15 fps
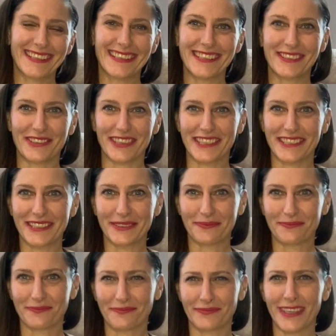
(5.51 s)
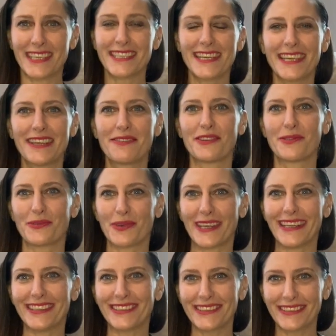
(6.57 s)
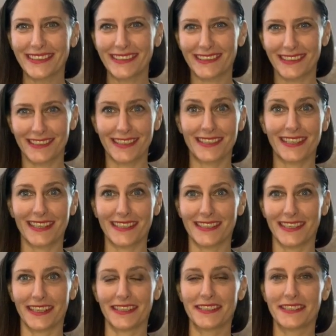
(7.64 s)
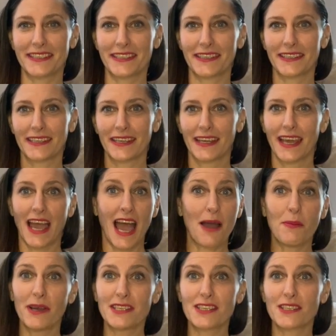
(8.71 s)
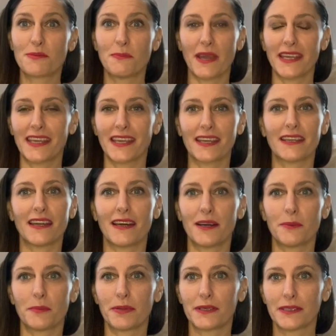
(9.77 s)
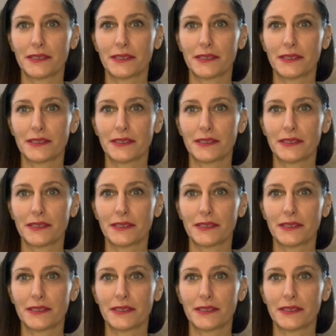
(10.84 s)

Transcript: clitoris, is it even real? Does it exist? Am I just making it up?